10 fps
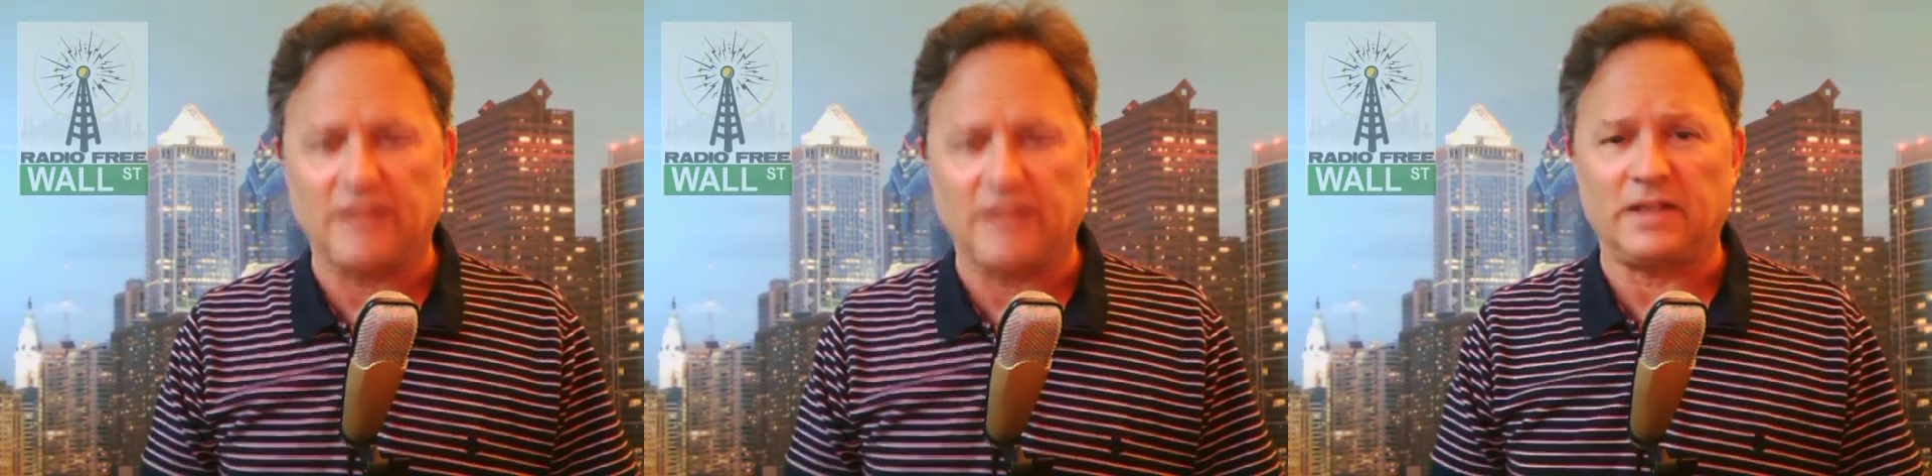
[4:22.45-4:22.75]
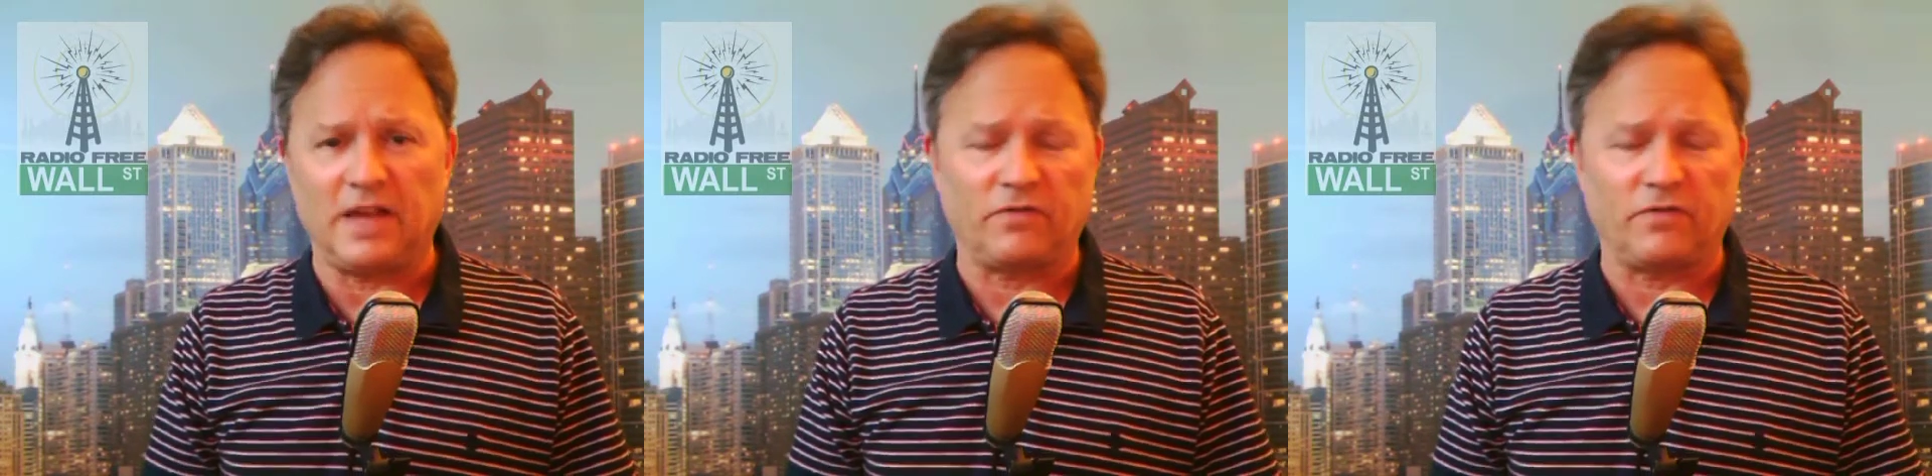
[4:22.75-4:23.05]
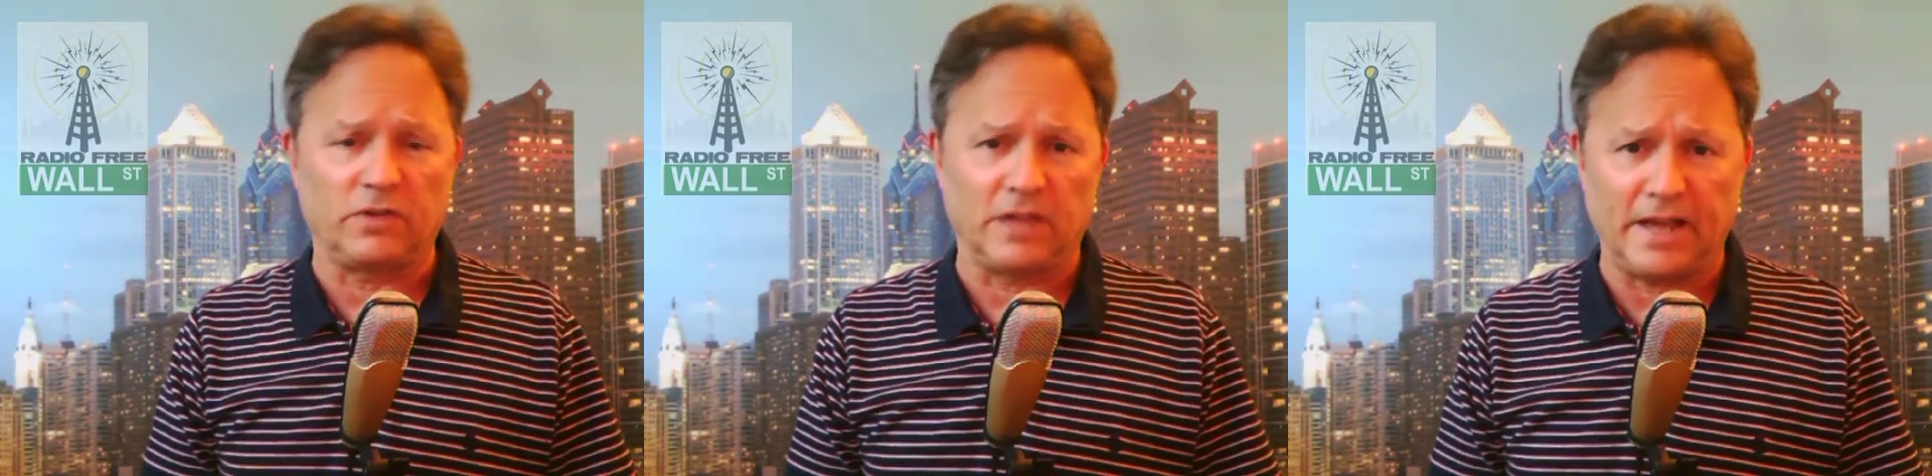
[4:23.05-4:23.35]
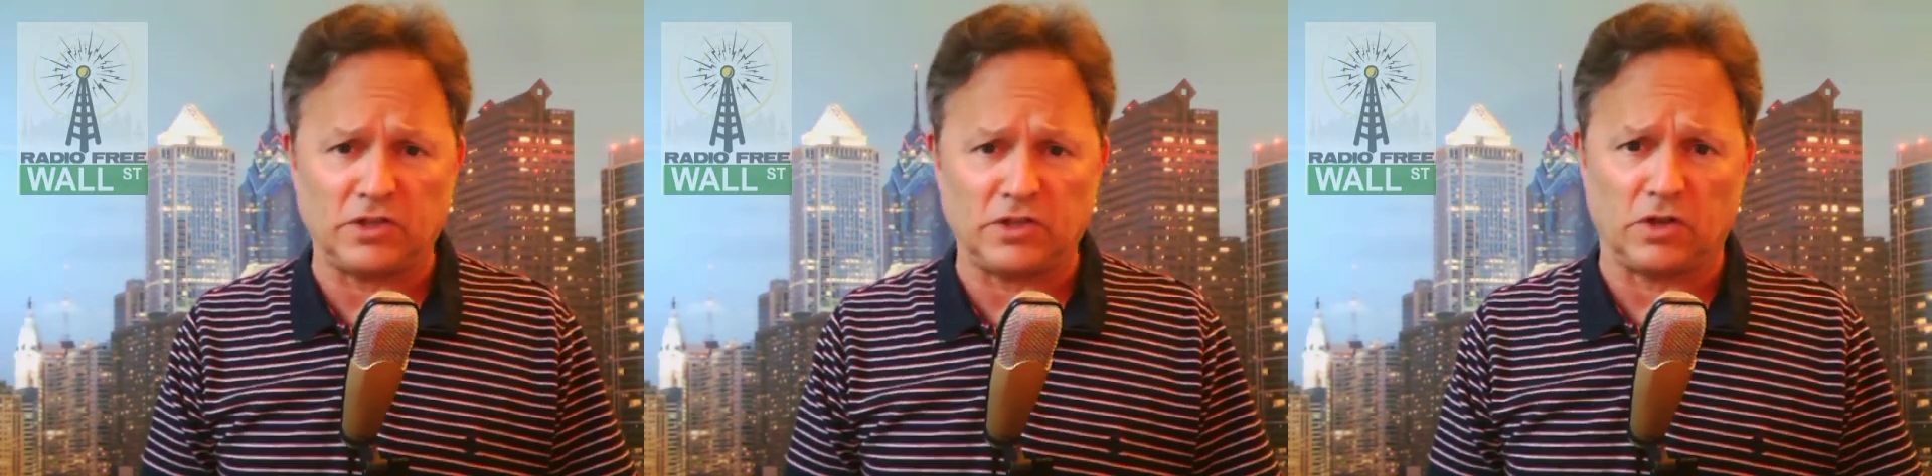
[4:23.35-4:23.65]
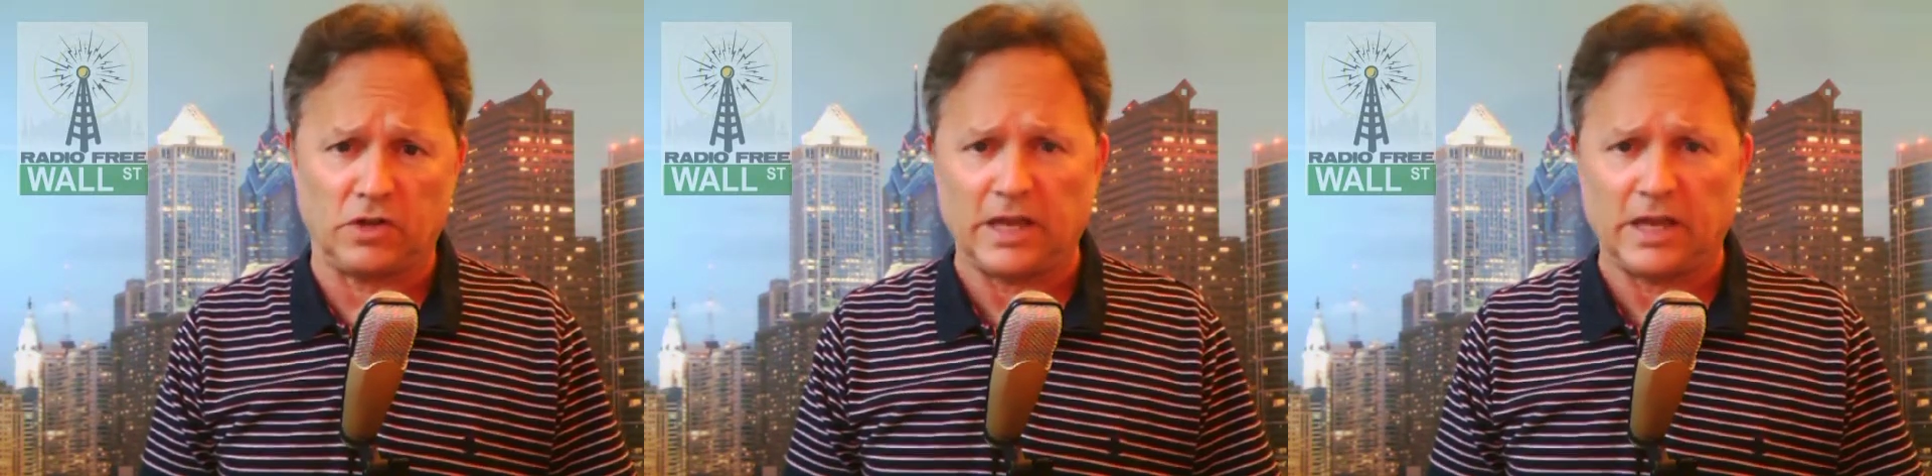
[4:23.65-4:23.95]
that today for the
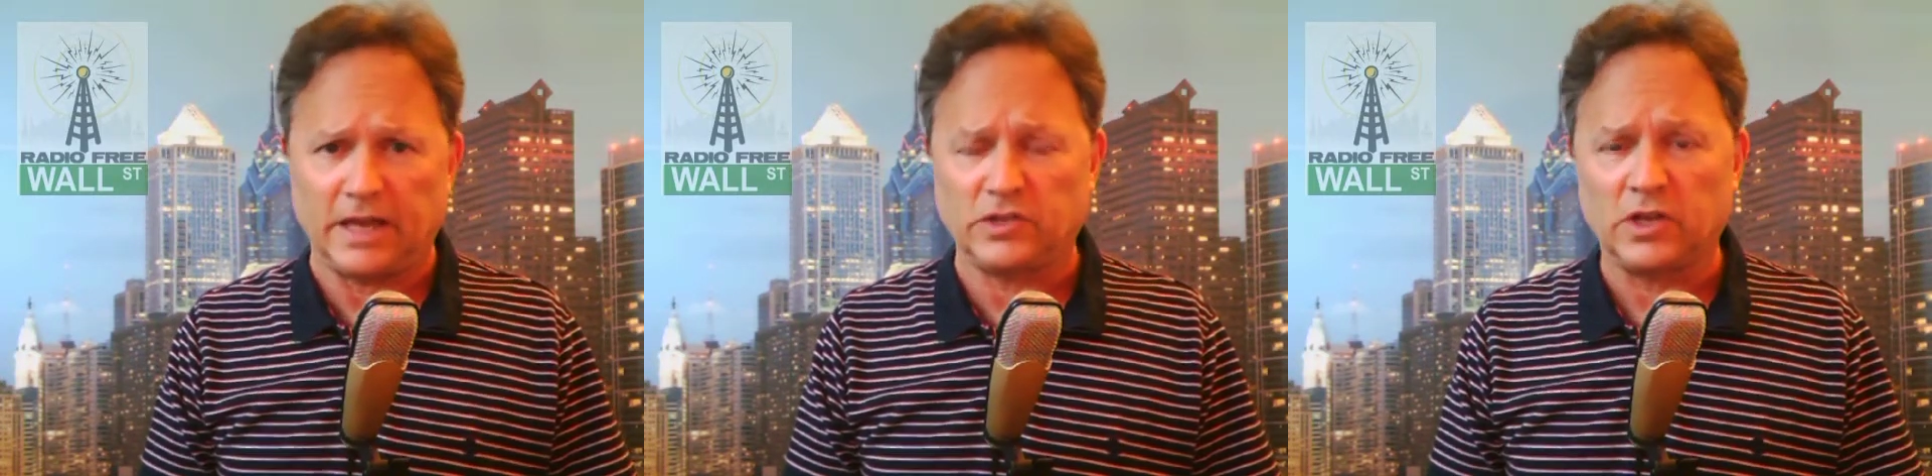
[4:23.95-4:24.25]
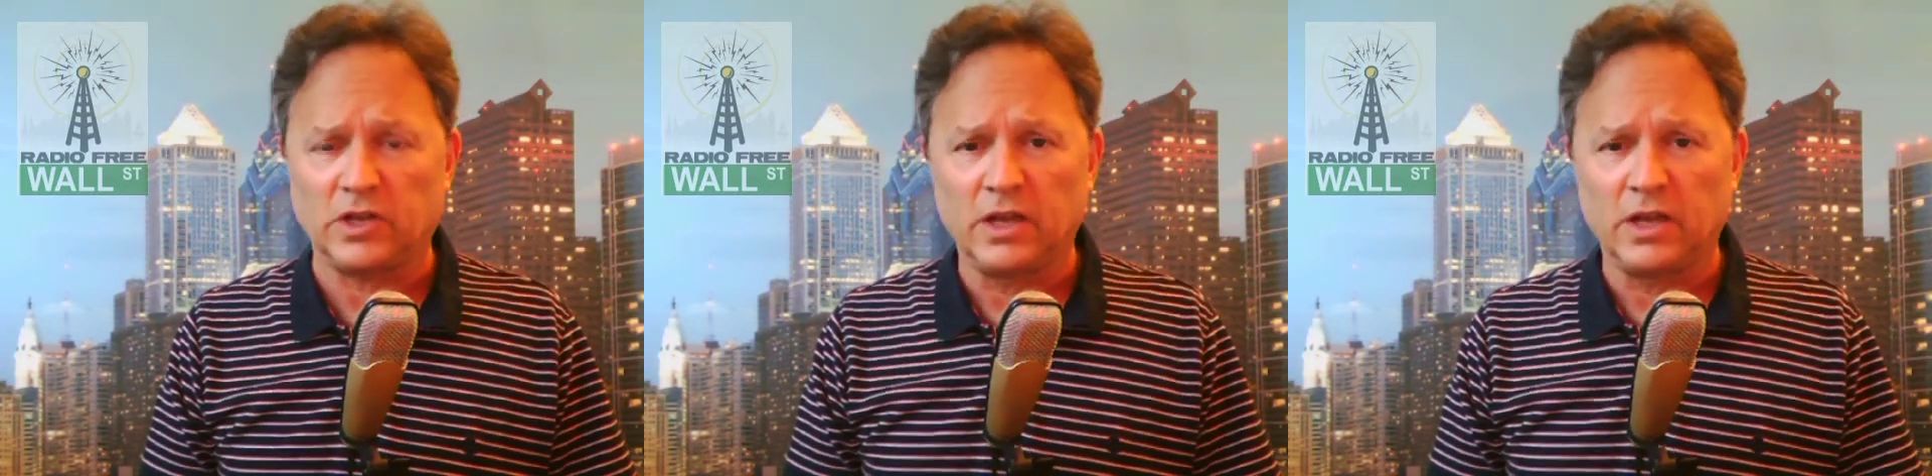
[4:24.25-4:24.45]
last 30 days.